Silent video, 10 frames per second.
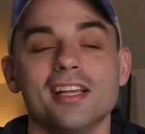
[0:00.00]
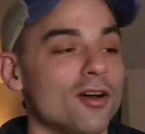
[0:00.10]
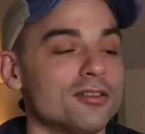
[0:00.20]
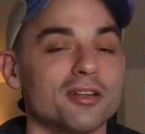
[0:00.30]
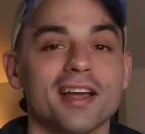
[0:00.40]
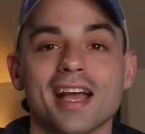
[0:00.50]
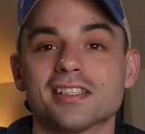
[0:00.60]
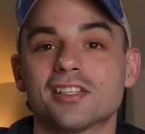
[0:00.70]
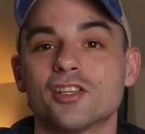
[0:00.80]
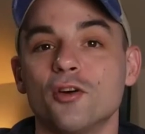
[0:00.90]
basically, the
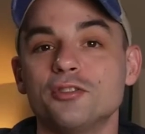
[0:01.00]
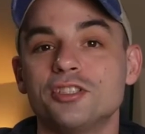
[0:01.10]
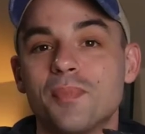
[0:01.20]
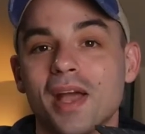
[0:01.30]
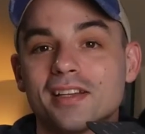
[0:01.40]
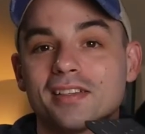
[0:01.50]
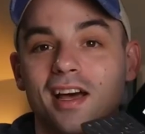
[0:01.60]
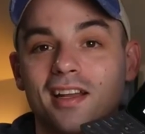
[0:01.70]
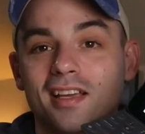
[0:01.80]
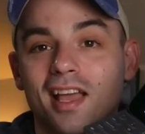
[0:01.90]
G85 has
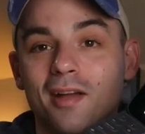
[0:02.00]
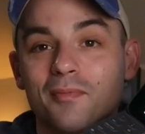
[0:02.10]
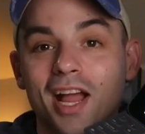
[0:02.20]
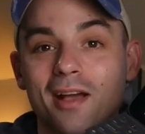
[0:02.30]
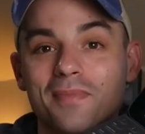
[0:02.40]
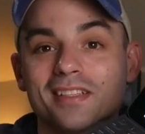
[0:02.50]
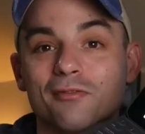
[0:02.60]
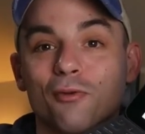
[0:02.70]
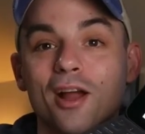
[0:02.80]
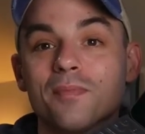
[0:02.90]
some sort of
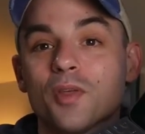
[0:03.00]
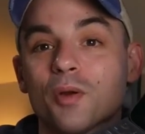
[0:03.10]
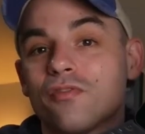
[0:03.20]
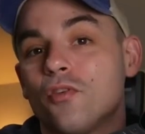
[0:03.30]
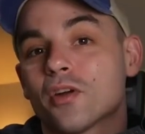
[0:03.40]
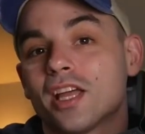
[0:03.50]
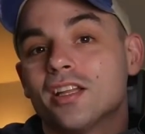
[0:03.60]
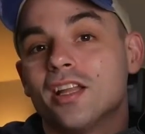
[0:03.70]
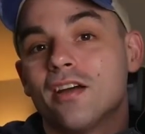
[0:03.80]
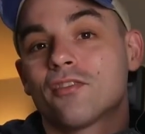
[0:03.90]
semi-autofocus mode
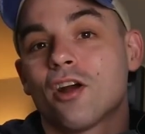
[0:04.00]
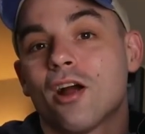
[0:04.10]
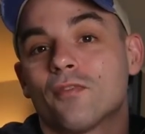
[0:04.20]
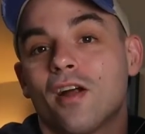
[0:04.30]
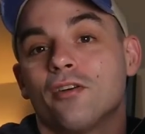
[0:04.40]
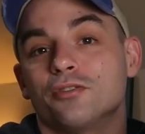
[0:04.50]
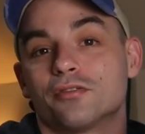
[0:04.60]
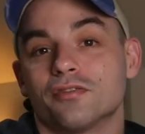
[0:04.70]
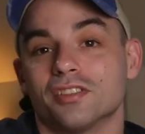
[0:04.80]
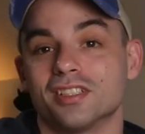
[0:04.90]
where you can set the
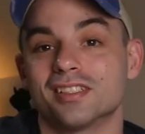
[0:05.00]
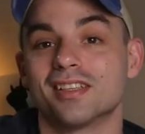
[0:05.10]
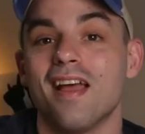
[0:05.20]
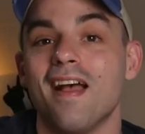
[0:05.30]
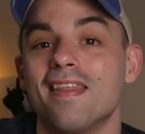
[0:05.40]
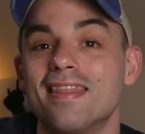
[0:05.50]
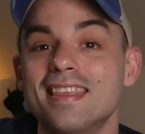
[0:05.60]
camera into